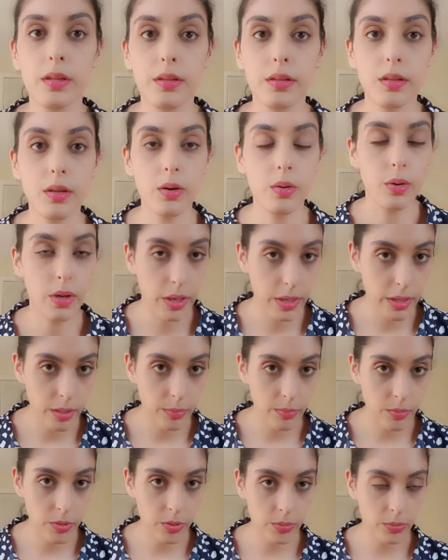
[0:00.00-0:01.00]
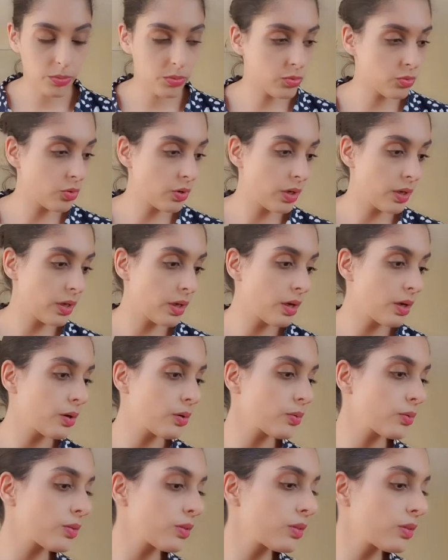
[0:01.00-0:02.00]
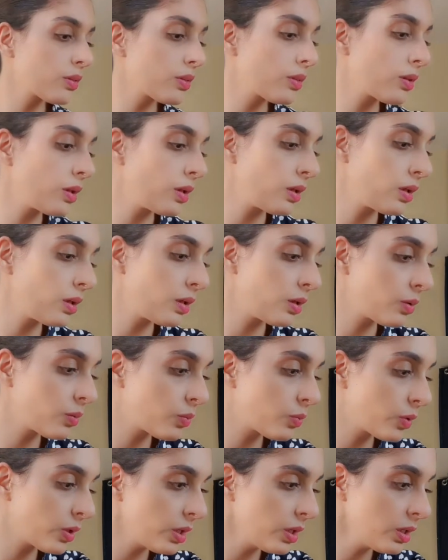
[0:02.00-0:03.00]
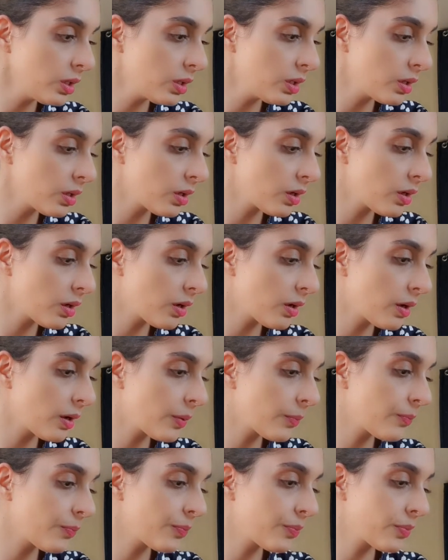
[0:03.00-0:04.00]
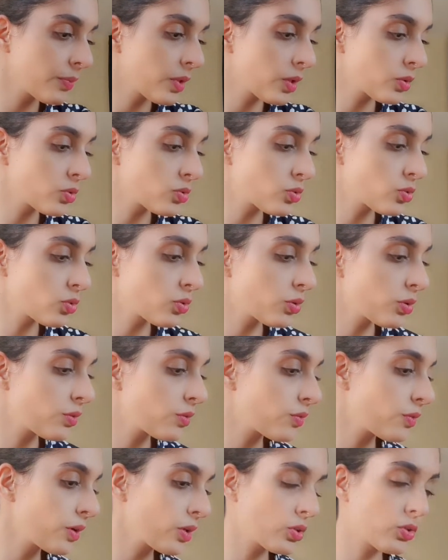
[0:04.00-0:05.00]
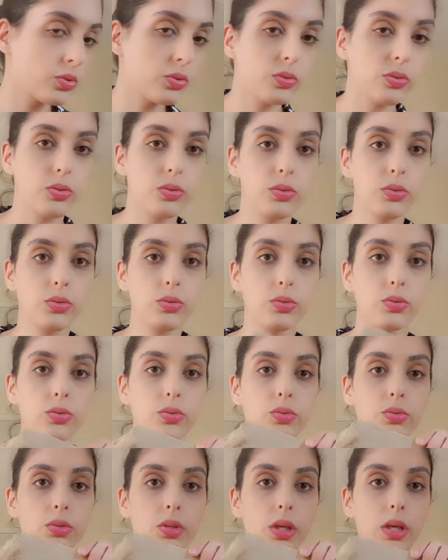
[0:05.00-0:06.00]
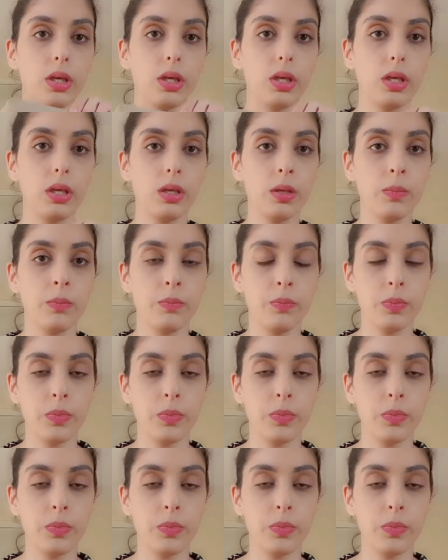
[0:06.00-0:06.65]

so I am going to try out the wig. Not sure if I should use a